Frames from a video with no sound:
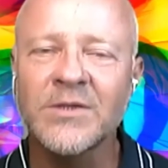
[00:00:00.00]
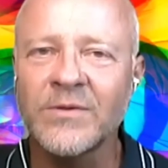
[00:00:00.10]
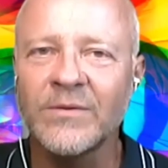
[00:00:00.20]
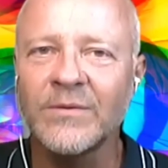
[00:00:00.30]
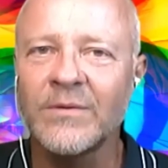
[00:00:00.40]

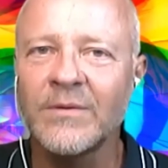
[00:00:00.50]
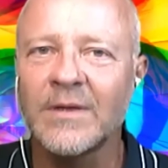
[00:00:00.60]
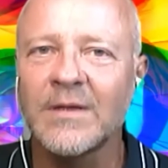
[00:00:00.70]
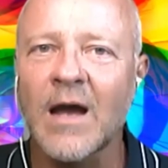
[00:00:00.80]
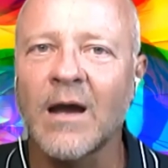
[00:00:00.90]
do
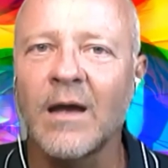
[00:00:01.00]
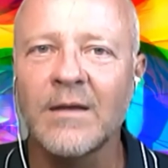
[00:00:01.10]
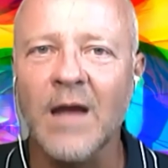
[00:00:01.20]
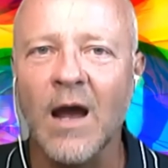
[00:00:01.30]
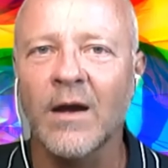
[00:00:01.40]
uh,
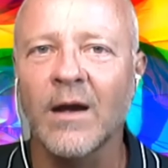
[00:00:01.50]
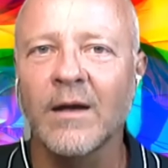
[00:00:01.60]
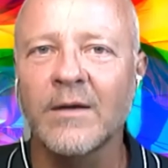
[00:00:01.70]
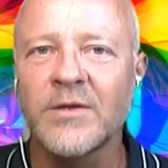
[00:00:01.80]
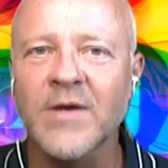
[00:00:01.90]

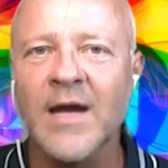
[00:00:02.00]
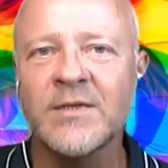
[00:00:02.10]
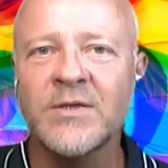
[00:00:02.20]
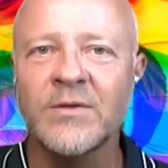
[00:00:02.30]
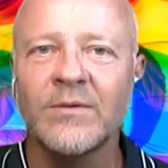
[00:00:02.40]
are you
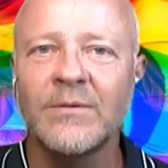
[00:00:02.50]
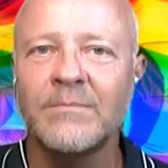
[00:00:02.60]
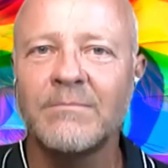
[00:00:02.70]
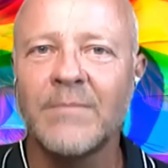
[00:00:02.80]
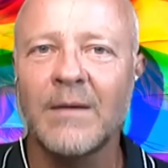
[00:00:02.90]
guys
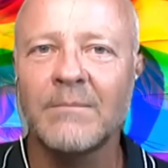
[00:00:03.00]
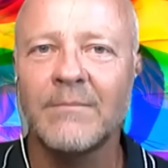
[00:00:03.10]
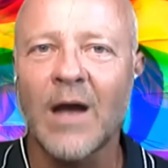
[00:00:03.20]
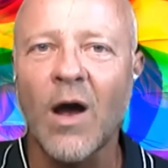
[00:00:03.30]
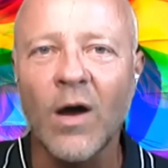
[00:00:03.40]
do
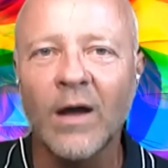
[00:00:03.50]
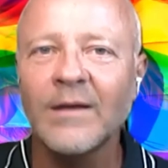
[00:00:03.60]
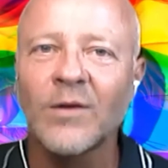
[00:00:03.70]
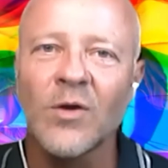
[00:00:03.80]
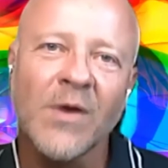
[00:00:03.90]

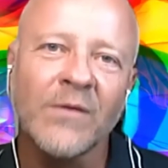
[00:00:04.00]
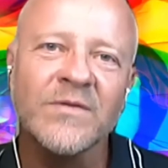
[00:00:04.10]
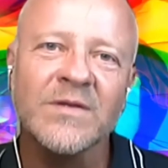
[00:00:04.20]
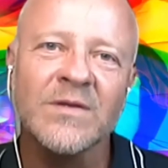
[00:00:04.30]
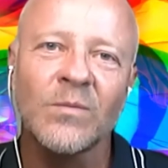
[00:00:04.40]
all or
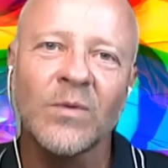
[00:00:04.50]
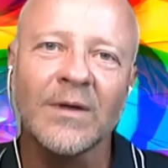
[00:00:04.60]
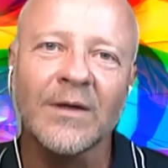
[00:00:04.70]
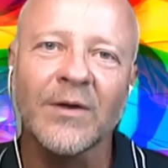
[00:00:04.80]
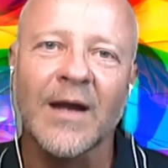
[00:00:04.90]
most of the
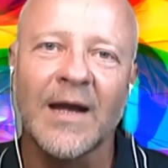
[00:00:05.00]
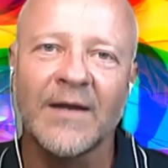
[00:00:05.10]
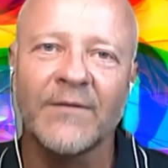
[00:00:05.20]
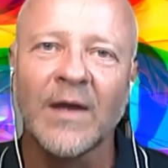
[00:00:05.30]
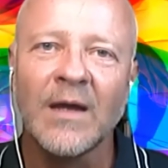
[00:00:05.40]
work, or kind
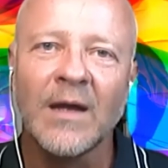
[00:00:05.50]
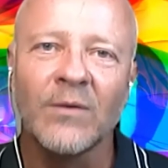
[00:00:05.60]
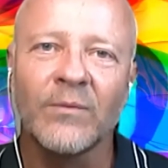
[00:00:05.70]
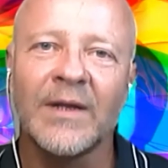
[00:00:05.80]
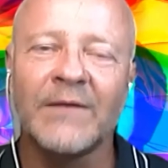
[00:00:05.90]
of
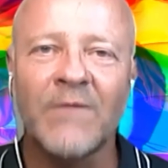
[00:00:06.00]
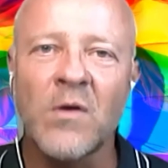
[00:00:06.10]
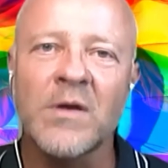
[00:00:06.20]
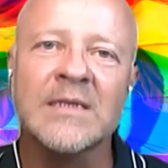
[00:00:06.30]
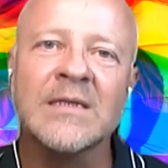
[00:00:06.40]
really
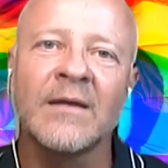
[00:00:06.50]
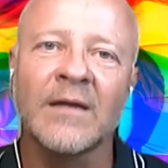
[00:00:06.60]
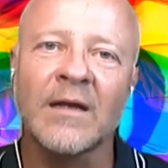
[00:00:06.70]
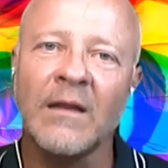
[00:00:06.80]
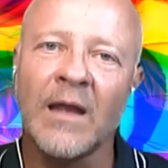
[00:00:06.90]
focus on
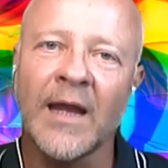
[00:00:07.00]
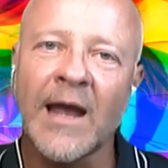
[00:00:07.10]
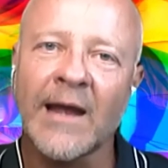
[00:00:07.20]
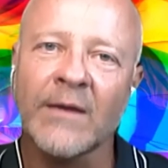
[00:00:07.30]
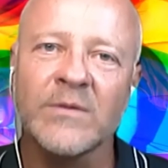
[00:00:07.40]
the client
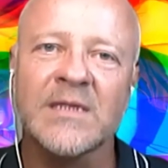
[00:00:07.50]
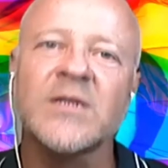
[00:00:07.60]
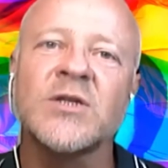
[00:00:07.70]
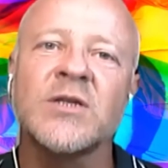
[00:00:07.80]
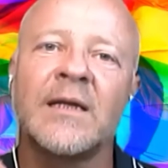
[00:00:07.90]

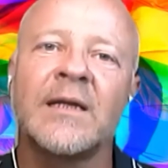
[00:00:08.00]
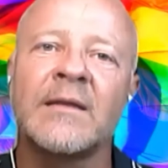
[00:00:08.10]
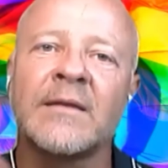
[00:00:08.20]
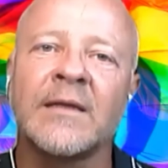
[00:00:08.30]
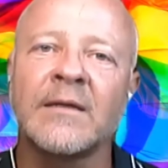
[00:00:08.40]
acquisition
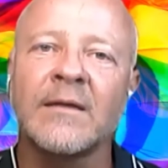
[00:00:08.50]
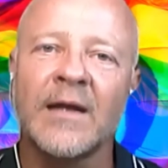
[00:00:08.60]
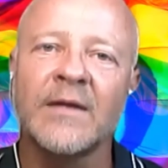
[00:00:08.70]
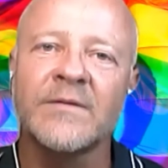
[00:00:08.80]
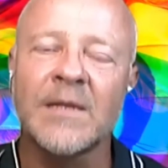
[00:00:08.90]
and then
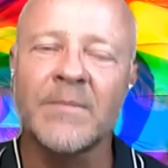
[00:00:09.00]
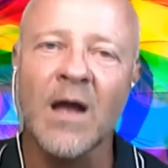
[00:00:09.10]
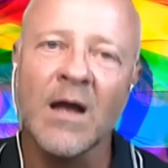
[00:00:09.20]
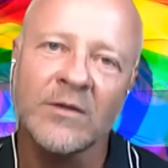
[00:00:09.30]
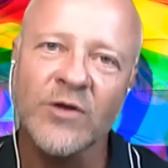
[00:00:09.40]
kind of
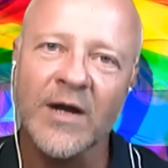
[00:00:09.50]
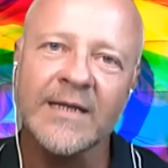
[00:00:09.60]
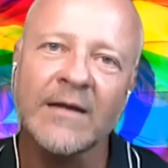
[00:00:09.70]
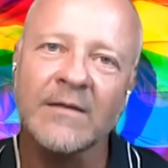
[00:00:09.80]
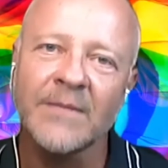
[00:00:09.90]
subcontract
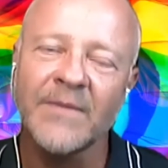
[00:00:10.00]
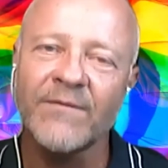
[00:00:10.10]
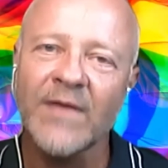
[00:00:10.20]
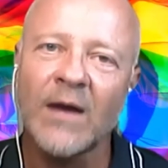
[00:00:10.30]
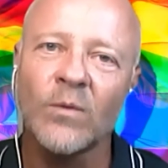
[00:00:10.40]
out some of
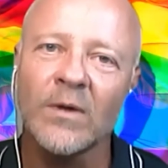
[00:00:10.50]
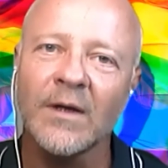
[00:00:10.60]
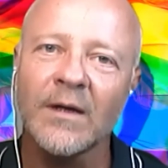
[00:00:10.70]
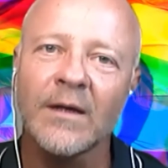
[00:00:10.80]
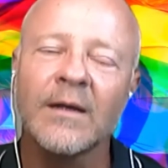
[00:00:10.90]
that work?